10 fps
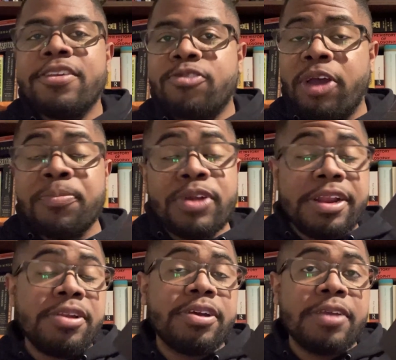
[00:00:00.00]
So I'm
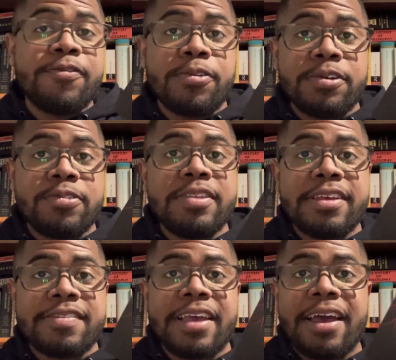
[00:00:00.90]
really looking forward to this.